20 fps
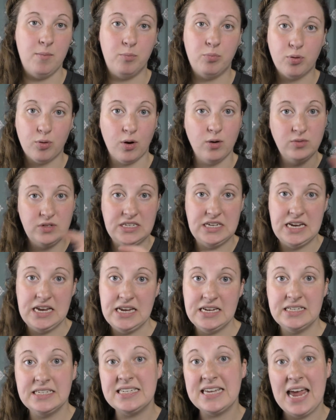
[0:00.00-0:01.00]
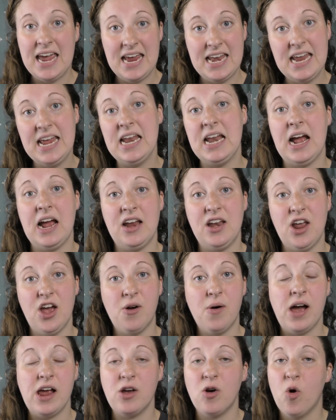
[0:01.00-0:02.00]
proteins in it, I
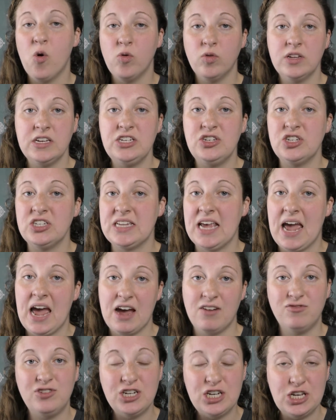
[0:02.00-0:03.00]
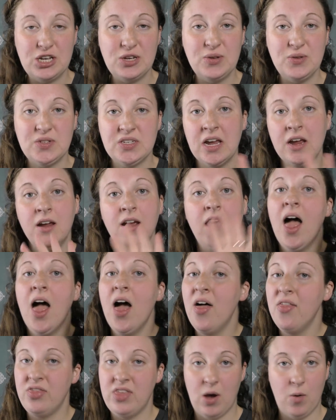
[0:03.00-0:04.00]
know I only just have to use
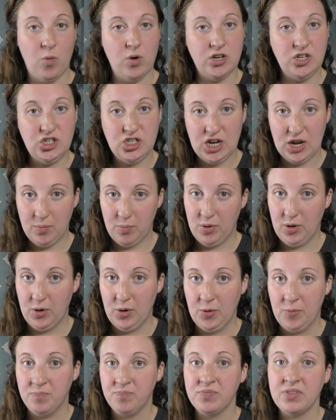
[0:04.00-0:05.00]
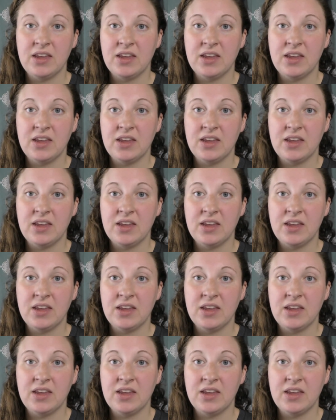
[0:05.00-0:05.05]
that one shampoo.